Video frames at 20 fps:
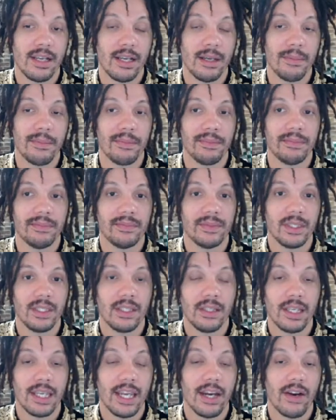
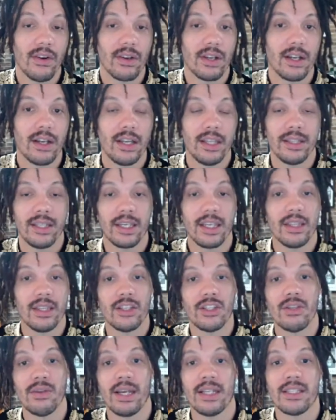the Caro and
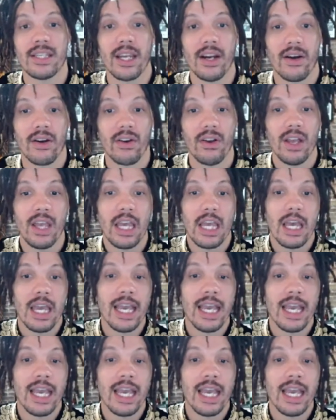the two knights Caro.